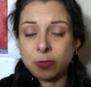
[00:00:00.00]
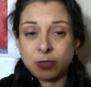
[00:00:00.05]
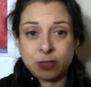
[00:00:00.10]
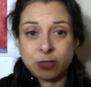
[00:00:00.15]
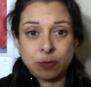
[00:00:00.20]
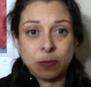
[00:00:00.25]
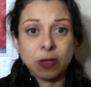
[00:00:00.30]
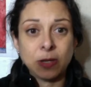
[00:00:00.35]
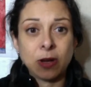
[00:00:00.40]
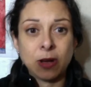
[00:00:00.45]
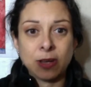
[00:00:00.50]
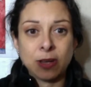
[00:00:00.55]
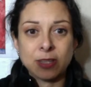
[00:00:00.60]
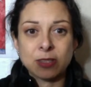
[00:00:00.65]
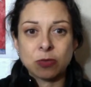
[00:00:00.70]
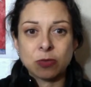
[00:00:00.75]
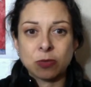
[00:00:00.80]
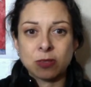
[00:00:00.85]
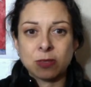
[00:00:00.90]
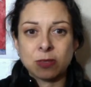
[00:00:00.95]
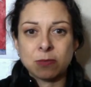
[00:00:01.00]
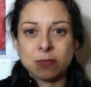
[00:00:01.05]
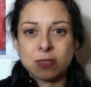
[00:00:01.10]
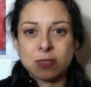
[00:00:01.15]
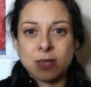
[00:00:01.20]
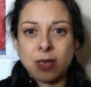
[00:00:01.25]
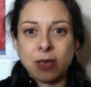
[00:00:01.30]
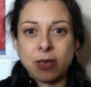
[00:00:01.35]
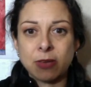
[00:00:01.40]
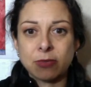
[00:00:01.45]
to be honest with
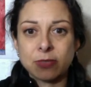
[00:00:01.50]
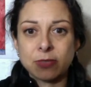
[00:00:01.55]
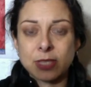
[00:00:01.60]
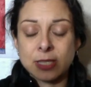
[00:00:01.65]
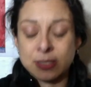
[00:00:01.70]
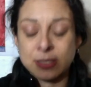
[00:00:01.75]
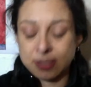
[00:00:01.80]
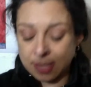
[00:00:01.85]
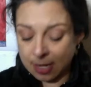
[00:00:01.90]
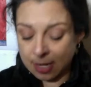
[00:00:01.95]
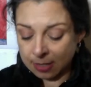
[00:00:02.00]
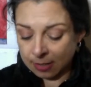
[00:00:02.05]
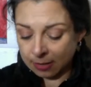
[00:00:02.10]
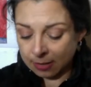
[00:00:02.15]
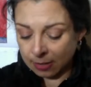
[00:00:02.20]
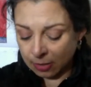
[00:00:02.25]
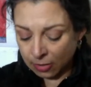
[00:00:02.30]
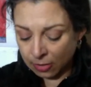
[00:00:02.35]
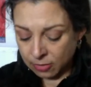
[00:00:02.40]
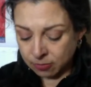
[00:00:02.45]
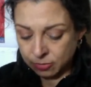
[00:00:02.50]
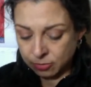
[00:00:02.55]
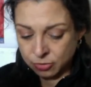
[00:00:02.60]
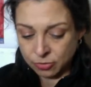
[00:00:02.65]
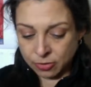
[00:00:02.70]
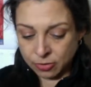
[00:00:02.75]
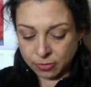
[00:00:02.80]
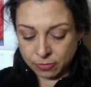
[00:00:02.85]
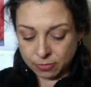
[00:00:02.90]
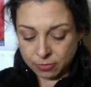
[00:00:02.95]
themselves and stand in their own
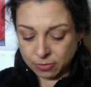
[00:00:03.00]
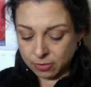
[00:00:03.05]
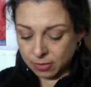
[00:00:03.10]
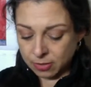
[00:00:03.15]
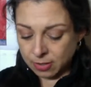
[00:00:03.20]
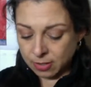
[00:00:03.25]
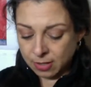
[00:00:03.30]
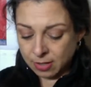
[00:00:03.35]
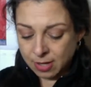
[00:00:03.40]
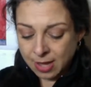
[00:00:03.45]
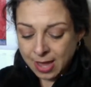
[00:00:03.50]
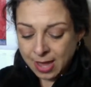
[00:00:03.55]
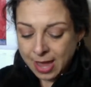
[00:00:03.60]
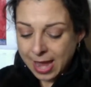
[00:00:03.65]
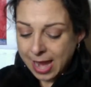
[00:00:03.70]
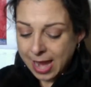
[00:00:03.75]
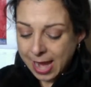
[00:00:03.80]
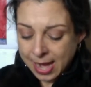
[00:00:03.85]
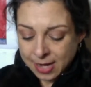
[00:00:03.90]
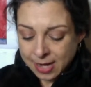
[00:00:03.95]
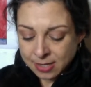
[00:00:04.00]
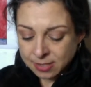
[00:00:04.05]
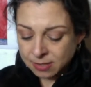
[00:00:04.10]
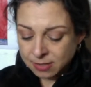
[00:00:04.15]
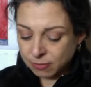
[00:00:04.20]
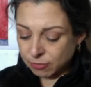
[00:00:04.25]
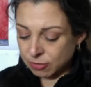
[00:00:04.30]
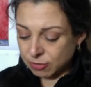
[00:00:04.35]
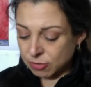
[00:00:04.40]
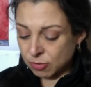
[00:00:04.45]
truth. Ace
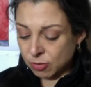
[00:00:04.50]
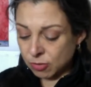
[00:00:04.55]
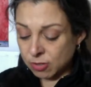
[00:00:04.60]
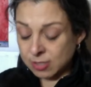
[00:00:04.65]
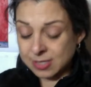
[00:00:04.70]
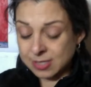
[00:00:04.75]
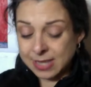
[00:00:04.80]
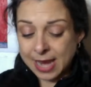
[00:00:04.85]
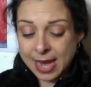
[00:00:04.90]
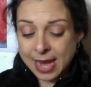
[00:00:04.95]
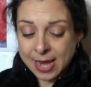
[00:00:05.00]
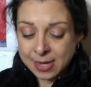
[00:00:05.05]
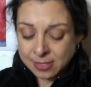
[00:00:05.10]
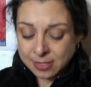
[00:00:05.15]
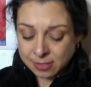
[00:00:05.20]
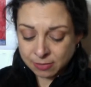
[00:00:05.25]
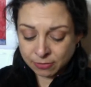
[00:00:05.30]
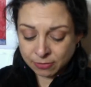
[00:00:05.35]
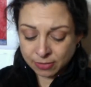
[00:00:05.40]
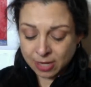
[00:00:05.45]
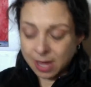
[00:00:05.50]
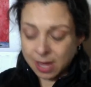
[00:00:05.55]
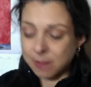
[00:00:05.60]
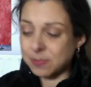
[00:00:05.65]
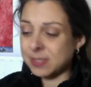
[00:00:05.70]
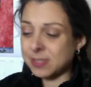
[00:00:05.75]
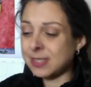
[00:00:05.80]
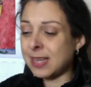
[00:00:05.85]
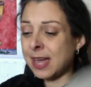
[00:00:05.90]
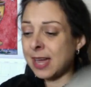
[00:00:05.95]
of Swords, Ace of
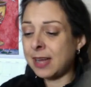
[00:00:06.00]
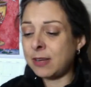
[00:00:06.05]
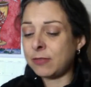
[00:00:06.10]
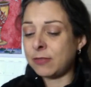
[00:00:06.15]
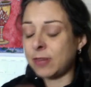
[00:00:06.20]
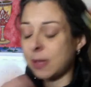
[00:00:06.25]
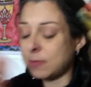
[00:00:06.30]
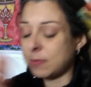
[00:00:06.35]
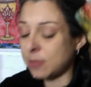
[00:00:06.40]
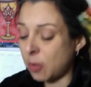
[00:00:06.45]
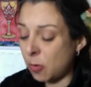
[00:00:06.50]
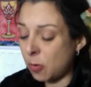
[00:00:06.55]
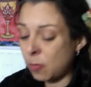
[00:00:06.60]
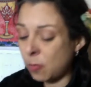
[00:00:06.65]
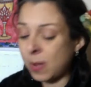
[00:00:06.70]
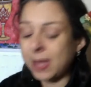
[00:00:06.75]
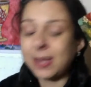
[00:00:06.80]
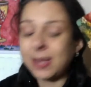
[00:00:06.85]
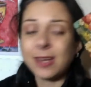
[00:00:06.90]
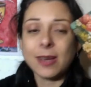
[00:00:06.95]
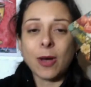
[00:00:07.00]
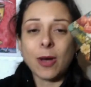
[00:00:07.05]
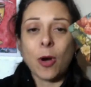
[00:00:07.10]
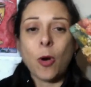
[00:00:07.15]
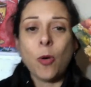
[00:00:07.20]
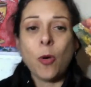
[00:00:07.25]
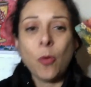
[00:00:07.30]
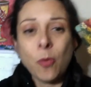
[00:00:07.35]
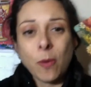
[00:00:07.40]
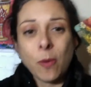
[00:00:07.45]
Cups, Nine of Cups.
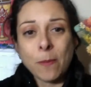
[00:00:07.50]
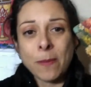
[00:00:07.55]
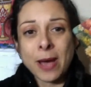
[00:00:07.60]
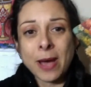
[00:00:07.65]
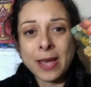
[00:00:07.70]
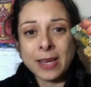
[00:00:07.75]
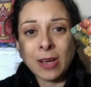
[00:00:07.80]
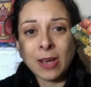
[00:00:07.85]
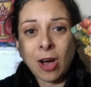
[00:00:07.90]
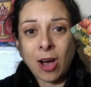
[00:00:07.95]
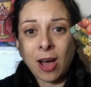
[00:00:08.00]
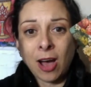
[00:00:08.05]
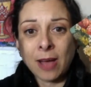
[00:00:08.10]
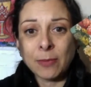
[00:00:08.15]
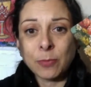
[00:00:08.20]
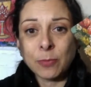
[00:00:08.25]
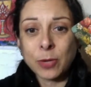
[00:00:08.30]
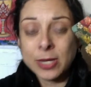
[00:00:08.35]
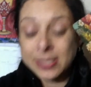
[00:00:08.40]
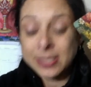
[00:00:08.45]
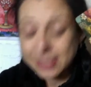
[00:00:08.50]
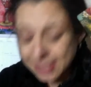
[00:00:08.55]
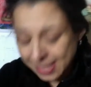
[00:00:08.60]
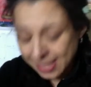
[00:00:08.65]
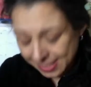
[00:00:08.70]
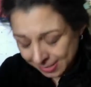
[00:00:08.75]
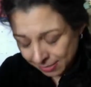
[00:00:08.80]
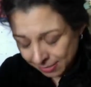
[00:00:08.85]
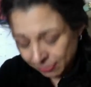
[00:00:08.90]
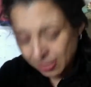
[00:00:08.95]
Oh my God.
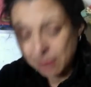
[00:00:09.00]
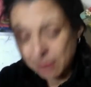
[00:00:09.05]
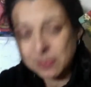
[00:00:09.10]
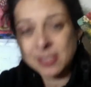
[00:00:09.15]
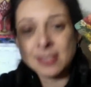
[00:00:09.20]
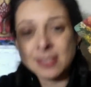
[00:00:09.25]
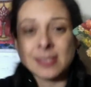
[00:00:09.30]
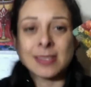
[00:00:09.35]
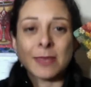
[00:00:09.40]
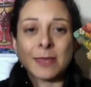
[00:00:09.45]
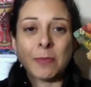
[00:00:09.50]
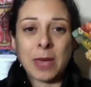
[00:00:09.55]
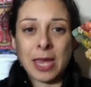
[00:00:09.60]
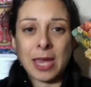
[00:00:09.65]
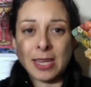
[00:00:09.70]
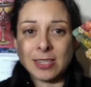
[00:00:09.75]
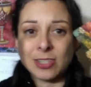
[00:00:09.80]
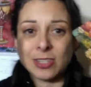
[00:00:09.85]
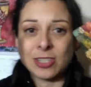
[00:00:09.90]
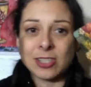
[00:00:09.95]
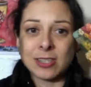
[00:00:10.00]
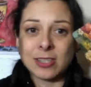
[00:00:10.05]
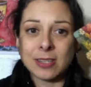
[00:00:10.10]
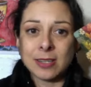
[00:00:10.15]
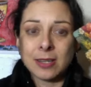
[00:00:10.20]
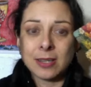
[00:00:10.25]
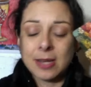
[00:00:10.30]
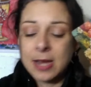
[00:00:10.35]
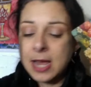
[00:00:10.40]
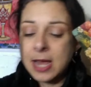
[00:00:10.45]
Princess of Cups. This is the page.
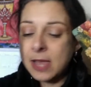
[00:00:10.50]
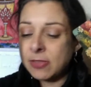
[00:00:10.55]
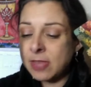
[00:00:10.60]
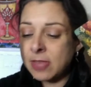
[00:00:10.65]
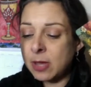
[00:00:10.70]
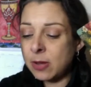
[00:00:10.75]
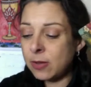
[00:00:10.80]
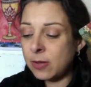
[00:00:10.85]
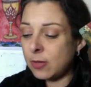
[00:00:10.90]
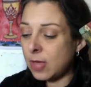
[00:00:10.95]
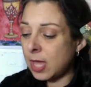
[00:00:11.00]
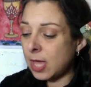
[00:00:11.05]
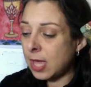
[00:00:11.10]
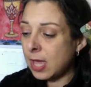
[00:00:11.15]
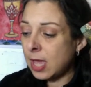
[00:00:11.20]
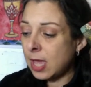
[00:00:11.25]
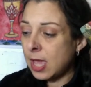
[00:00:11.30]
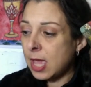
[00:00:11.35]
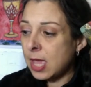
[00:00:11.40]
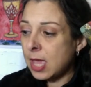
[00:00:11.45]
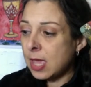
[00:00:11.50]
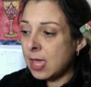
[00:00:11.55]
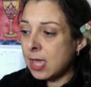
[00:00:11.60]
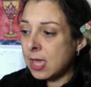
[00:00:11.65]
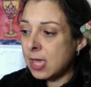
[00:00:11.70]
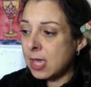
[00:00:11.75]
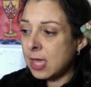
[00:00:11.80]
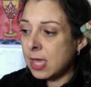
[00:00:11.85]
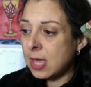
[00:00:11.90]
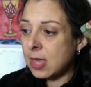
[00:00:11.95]
They
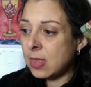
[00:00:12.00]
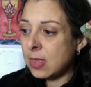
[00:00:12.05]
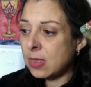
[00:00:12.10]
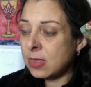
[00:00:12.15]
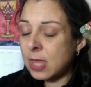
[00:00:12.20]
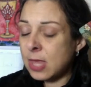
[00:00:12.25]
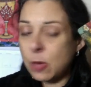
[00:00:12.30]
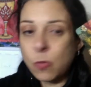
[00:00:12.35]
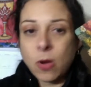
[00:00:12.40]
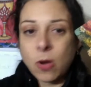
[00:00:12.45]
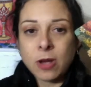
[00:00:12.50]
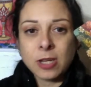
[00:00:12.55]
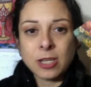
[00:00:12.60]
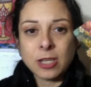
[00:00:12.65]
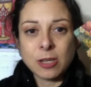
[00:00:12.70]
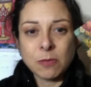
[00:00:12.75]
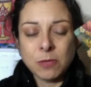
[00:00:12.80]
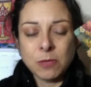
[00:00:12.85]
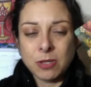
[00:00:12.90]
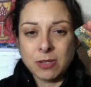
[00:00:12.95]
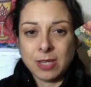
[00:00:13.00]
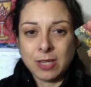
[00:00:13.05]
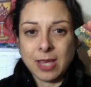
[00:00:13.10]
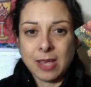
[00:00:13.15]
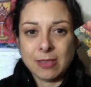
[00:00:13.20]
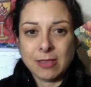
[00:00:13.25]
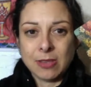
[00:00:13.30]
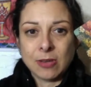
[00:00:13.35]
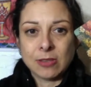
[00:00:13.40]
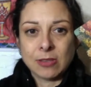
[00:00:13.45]
want to
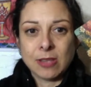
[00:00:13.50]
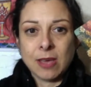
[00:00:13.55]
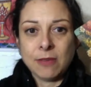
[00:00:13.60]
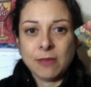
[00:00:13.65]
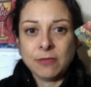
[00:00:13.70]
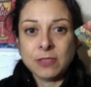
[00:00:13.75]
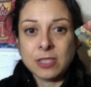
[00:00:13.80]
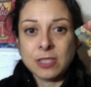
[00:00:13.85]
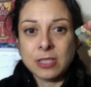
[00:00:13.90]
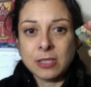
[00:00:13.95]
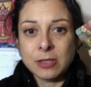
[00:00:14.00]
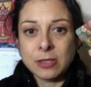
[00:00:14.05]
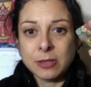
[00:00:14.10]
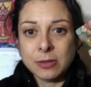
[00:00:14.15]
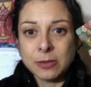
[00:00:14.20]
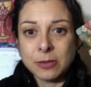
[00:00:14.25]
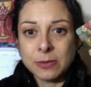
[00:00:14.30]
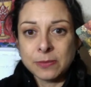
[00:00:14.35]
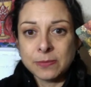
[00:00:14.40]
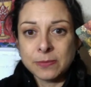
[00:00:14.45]
communicate their love to you.